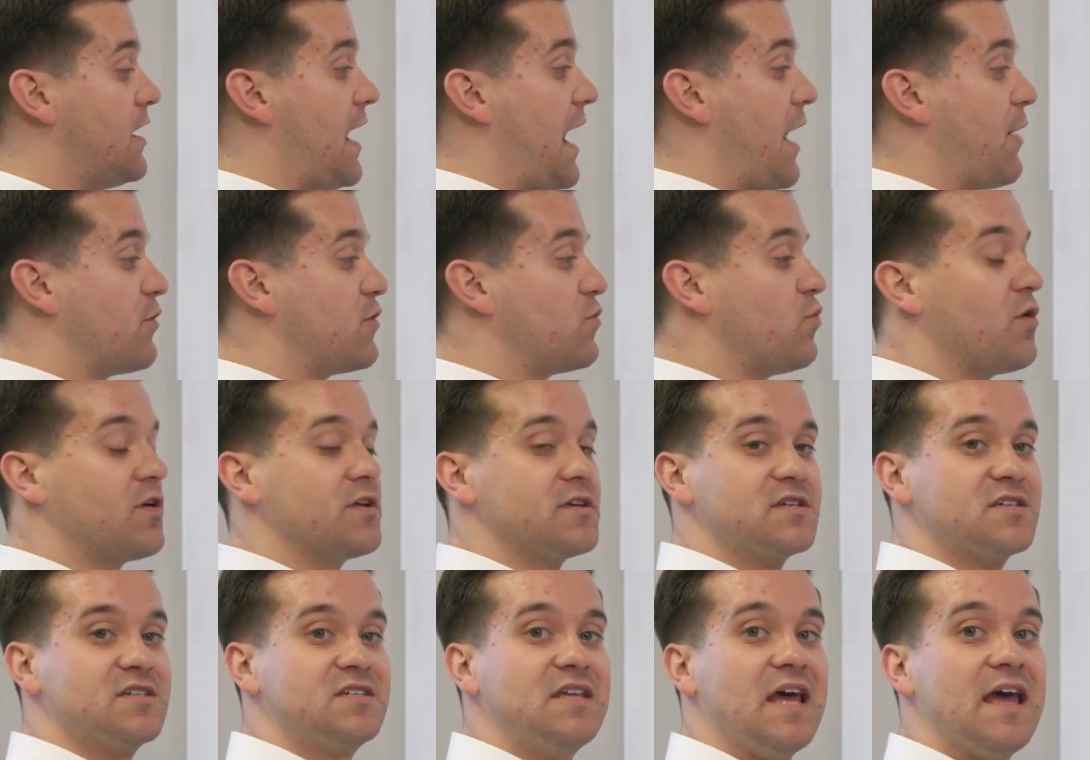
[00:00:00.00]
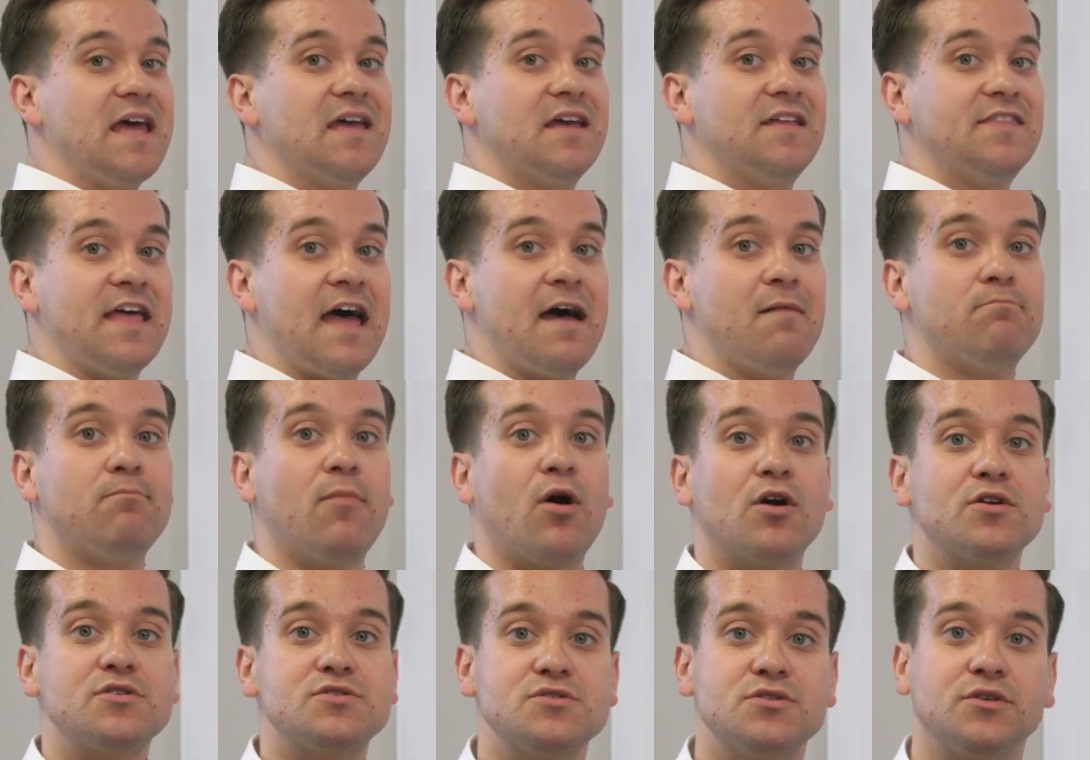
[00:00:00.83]
I would want to stay in that
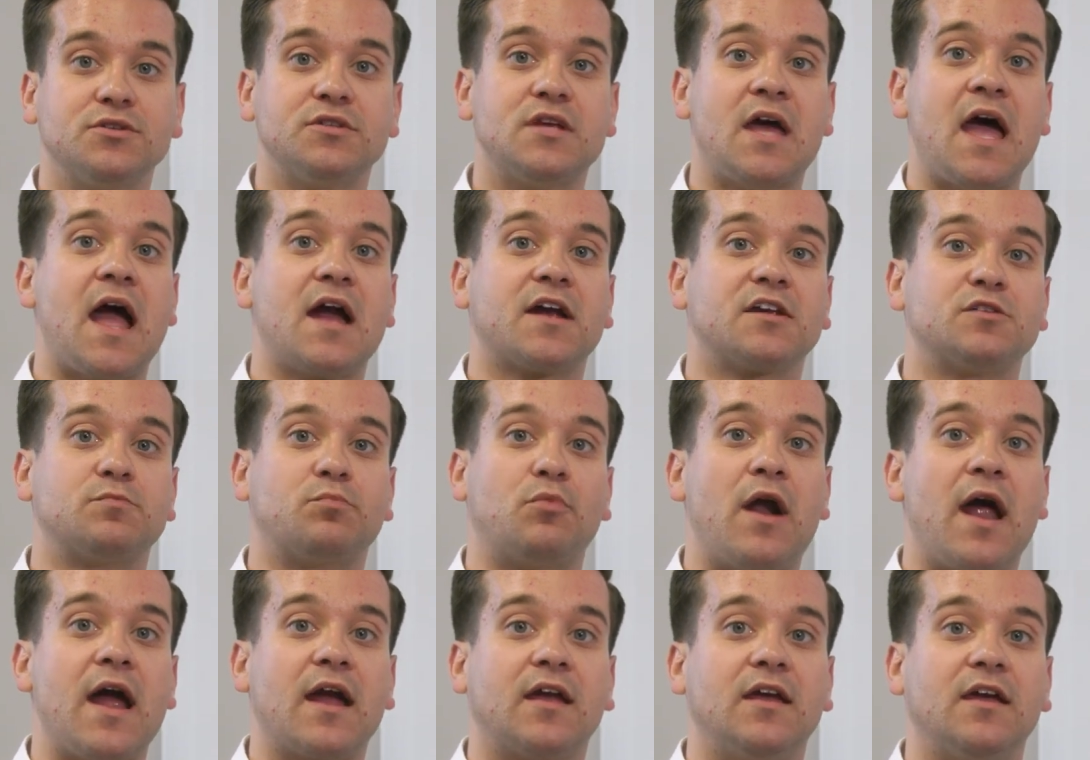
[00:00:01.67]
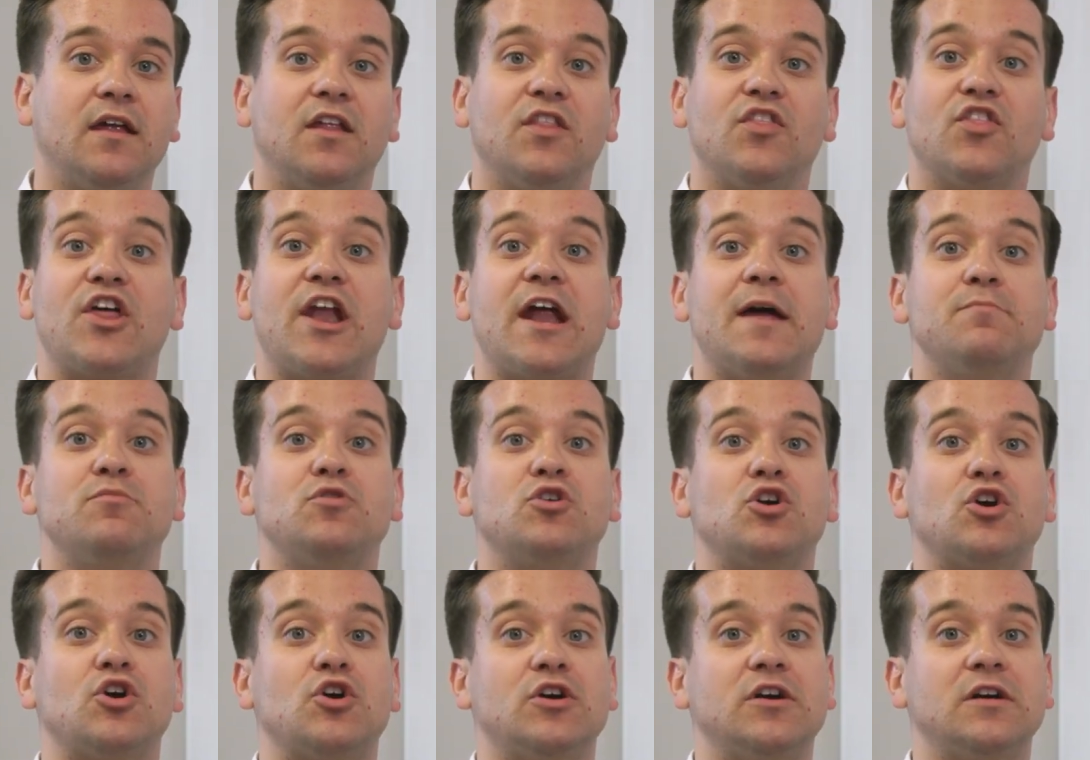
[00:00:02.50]
marginal tax bracket that I'm
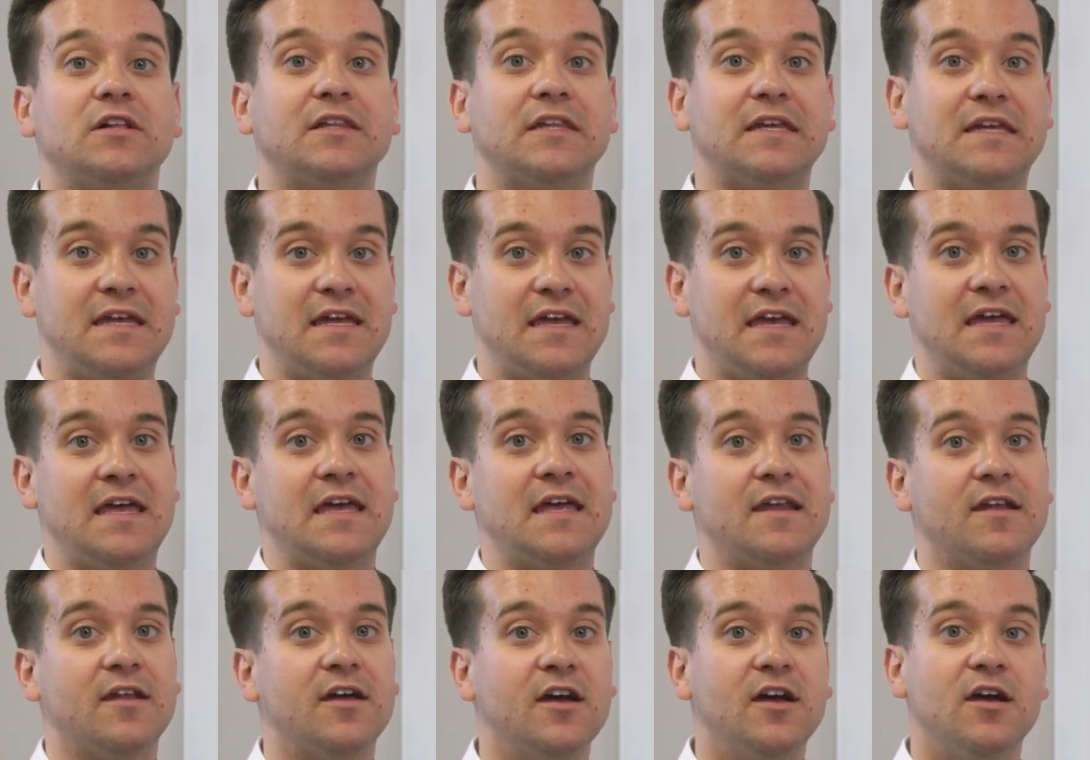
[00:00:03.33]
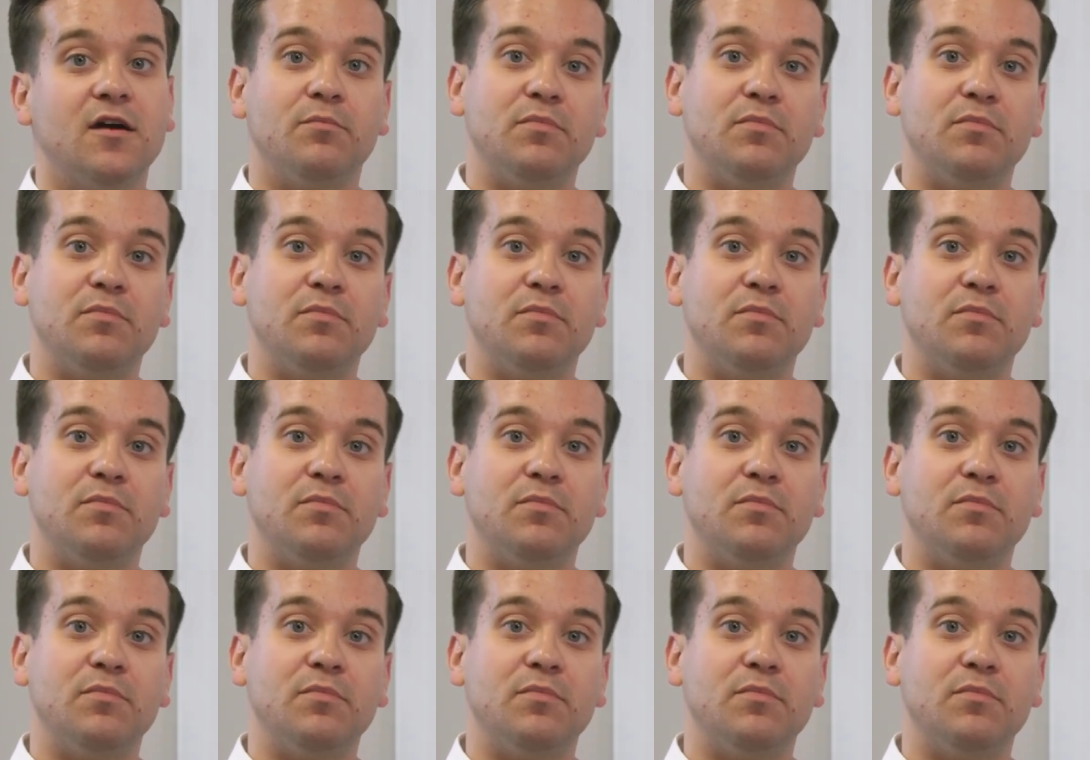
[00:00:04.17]
currently in.